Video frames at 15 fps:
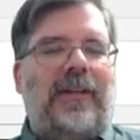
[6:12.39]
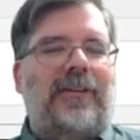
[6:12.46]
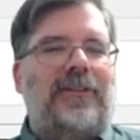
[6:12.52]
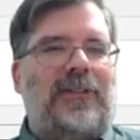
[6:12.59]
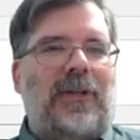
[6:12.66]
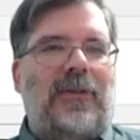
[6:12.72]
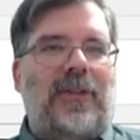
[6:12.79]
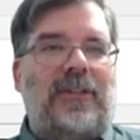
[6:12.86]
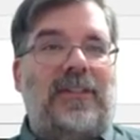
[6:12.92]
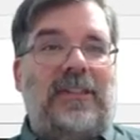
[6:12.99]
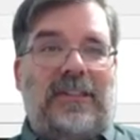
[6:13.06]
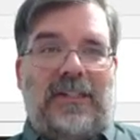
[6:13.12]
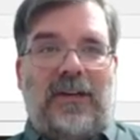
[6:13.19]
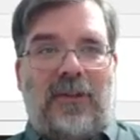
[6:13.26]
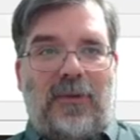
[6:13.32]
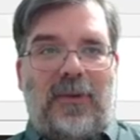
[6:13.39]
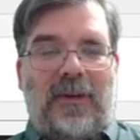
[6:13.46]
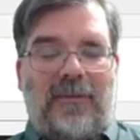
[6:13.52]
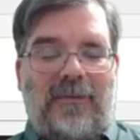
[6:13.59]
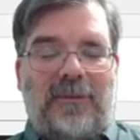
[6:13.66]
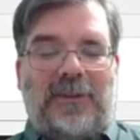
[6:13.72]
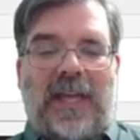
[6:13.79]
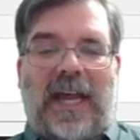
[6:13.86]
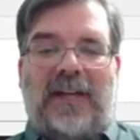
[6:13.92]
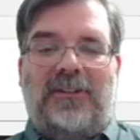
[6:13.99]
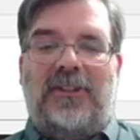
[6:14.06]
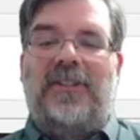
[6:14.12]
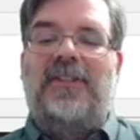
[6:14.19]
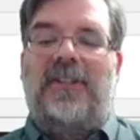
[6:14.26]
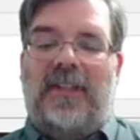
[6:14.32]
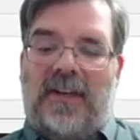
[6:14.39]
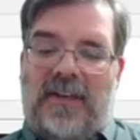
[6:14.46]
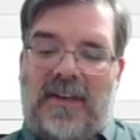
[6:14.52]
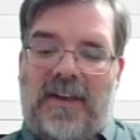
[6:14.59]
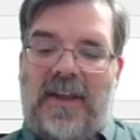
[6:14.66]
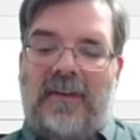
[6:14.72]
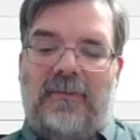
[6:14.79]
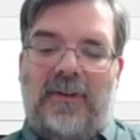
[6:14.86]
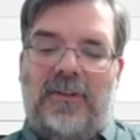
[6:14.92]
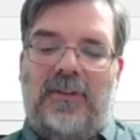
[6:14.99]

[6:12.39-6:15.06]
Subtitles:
So this is another one of those actions that never